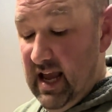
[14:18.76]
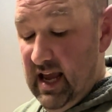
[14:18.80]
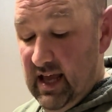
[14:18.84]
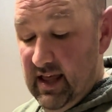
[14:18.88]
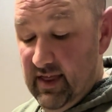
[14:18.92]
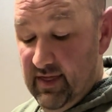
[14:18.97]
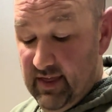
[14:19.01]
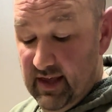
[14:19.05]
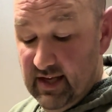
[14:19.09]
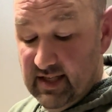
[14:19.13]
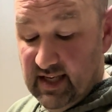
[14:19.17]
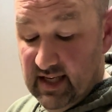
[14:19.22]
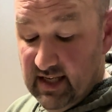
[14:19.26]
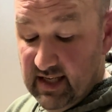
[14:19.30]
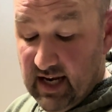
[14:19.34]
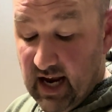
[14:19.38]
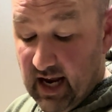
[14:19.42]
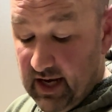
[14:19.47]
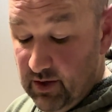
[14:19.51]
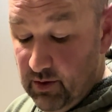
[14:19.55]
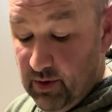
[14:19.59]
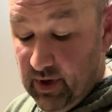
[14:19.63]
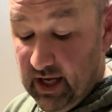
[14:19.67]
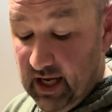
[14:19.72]
This is
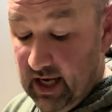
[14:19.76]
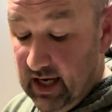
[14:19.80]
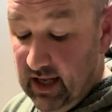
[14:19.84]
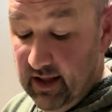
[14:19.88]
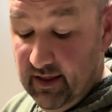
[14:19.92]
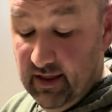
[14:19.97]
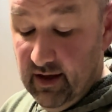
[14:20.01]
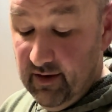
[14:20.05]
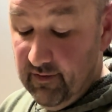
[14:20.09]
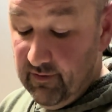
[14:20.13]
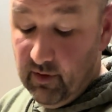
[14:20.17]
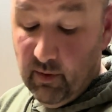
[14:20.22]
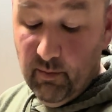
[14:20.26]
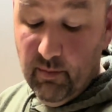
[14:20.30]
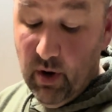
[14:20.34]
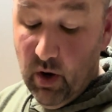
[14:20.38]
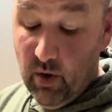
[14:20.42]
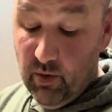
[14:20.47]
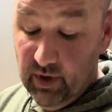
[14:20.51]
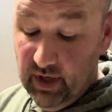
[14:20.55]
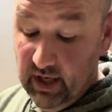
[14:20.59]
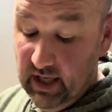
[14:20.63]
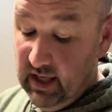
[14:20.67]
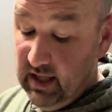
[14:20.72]
not doing anything for
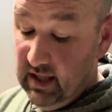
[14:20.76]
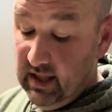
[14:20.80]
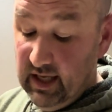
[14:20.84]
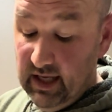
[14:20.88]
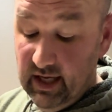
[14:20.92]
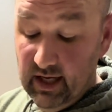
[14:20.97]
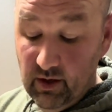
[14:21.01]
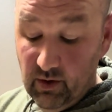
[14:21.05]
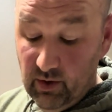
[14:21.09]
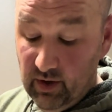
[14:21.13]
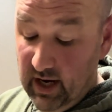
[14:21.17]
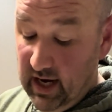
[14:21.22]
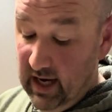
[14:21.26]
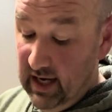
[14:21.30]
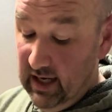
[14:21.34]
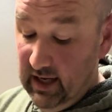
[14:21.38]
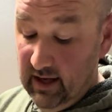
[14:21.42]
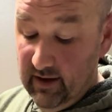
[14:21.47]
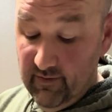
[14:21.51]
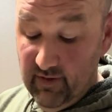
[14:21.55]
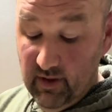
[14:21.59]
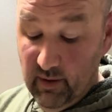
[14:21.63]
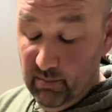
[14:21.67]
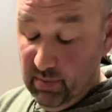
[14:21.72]
bone healing or any
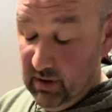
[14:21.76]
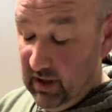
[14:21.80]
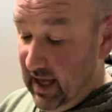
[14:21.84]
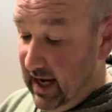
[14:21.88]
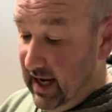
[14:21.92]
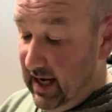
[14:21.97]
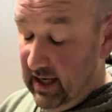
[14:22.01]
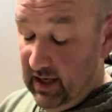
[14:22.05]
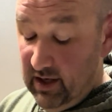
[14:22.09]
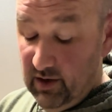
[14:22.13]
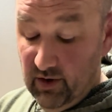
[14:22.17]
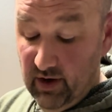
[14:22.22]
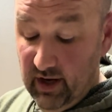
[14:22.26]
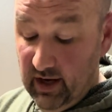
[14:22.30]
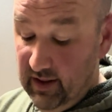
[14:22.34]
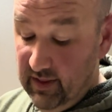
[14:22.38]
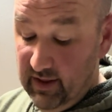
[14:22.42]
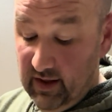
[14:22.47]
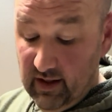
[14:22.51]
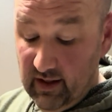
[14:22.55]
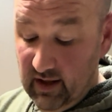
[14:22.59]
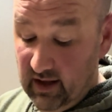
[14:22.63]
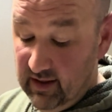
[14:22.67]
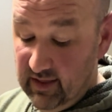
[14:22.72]
of the plate or
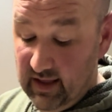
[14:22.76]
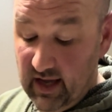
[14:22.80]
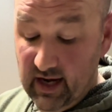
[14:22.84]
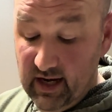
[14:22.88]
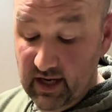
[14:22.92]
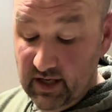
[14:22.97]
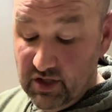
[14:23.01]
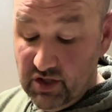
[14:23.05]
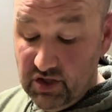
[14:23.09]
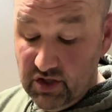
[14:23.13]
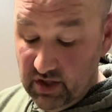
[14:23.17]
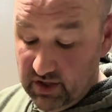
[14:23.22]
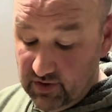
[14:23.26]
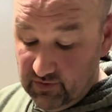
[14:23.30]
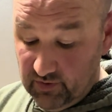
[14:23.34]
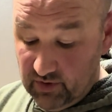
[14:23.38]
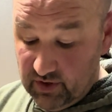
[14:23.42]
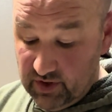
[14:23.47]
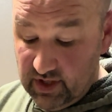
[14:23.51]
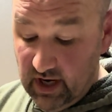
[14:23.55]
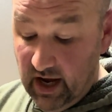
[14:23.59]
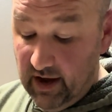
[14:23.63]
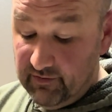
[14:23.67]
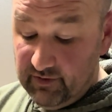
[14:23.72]
anything like that. It's just for
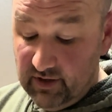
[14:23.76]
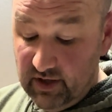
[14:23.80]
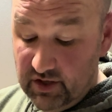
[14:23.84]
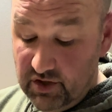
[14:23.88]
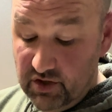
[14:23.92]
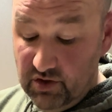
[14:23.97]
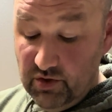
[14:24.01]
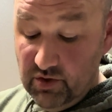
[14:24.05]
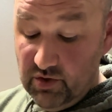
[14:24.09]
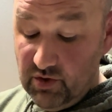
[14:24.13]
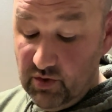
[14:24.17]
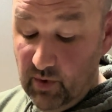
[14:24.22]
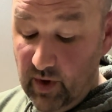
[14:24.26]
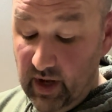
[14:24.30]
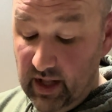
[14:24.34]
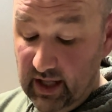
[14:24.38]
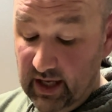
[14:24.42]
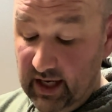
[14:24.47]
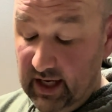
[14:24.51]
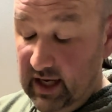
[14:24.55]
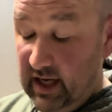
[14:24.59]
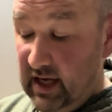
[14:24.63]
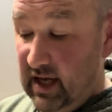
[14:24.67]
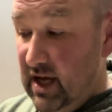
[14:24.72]
soft tissue
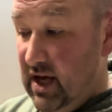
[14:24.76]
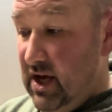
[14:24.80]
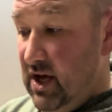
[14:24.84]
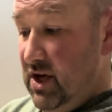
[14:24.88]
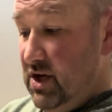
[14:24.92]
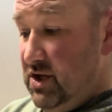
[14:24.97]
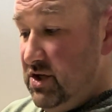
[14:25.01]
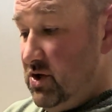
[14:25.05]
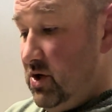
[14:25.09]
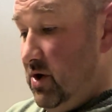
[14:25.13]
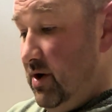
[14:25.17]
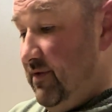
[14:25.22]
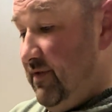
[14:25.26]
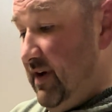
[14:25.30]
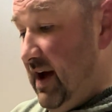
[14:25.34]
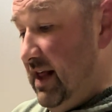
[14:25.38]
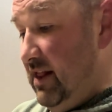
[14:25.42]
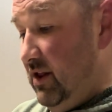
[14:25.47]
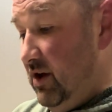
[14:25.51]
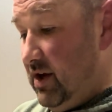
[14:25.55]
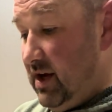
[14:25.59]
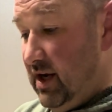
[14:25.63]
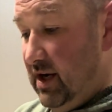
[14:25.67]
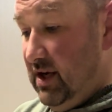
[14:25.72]
swelling. So if I
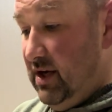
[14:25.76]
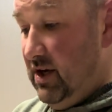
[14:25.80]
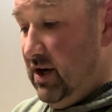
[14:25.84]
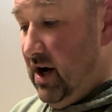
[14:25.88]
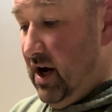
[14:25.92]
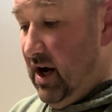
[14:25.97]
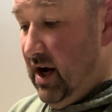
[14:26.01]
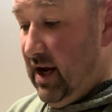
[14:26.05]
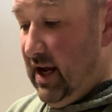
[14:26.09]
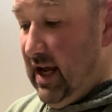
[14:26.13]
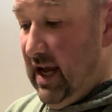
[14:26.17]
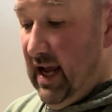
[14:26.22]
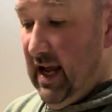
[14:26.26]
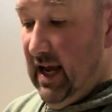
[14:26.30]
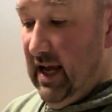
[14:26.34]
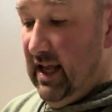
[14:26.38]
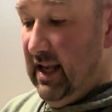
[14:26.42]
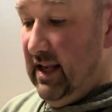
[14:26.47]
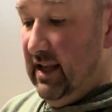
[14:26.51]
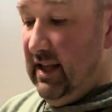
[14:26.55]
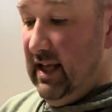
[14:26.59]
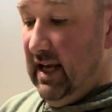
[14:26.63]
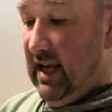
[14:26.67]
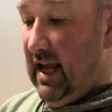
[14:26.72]
look at a dog
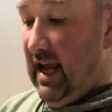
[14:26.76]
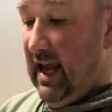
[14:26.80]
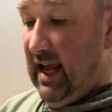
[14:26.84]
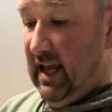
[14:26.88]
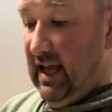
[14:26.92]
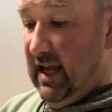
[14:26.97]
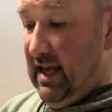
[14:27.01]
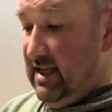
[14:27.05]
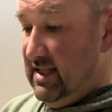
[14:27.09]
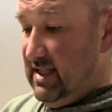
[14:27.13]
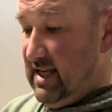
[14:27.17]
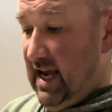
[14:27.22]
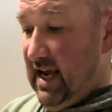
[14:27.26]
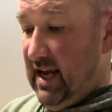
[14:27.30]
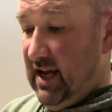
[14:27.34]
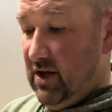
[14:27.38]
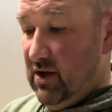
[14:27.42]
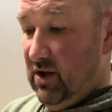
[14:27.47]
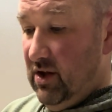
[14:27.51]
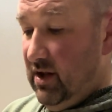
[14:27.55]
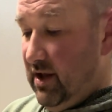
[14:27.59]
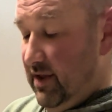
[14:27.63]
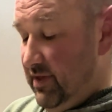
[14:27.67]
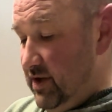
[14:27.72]
and his
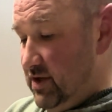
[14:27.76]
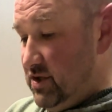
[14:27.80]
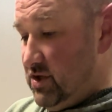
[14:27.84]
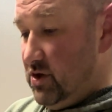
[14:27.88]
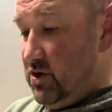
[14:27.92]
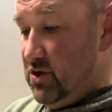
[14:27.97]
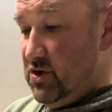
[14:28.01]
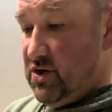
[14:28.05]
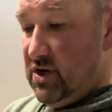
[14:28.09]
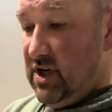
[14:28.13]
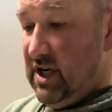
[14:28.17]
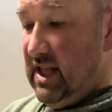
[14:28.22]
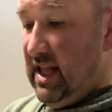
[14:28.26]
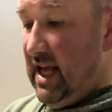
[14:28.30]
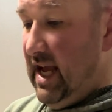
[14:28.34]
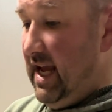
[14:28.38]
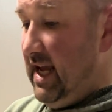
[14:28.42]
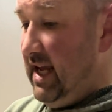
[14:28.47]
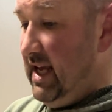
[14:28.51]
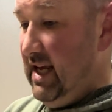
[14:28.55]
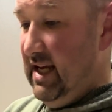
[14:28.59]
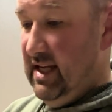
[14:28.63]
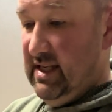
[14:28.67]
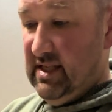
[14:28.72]
ankle on the surgery
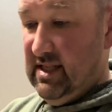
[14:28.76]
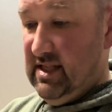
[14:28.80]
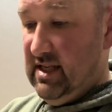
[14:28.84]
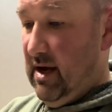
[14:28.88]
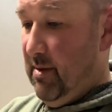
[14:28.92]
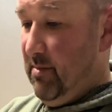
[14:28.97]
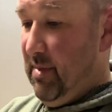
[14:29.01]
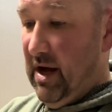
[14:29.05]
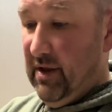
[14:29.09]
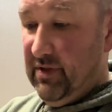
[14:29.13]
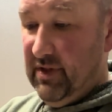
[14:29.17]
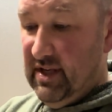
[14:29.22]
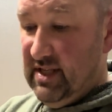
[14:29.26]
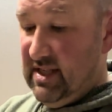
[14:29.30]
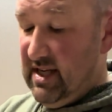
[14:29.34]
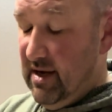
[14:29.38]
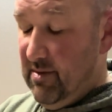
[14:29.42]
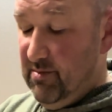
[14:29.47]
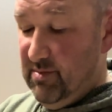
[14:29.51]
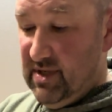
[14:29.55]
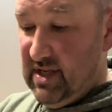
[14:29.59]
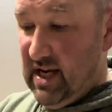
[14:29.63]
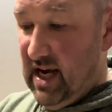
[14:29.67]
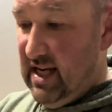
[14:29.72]
leg is about the
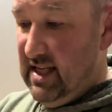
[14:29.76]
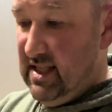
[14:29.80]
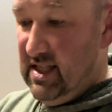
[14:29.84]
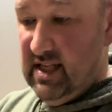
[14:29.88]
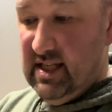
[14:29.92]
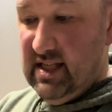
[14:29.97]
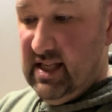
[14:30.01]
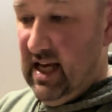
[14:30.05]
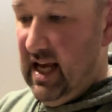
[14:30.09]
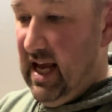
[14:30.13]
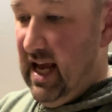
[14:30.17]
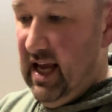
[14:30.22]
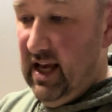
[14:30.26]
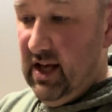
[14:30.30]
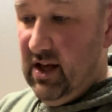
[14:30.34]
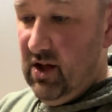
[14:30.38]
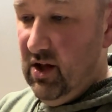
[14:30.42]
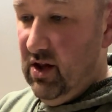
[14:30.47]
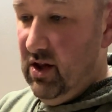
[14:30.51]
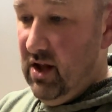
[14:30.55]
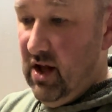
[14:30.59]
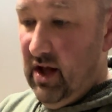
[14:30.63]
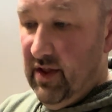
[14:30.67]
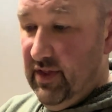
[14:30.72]
same size as the
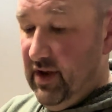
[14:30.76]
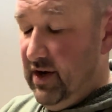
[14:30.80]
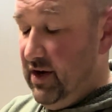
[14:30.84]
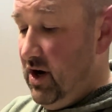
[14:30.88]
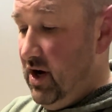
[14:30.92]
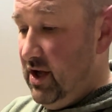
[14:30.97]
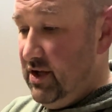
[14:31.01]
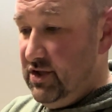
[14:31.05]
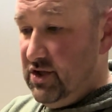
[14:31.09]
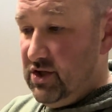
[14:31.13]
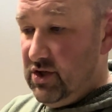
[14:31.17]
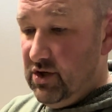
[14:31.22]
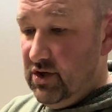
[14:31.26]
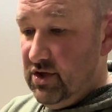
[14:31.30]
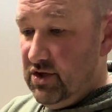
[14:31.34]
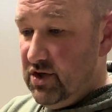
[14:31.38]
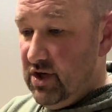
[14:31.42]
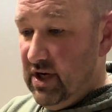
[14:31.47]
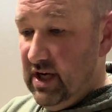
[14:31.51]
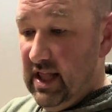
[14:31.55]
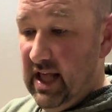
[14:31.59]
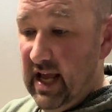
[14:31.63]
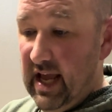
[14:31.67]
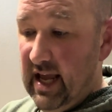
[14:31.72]
ankle on the
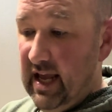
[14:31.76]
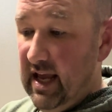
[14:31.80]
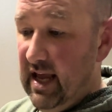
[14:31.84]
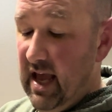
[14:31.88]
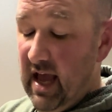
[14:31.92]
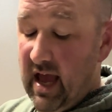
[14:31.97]
non-surgery leg,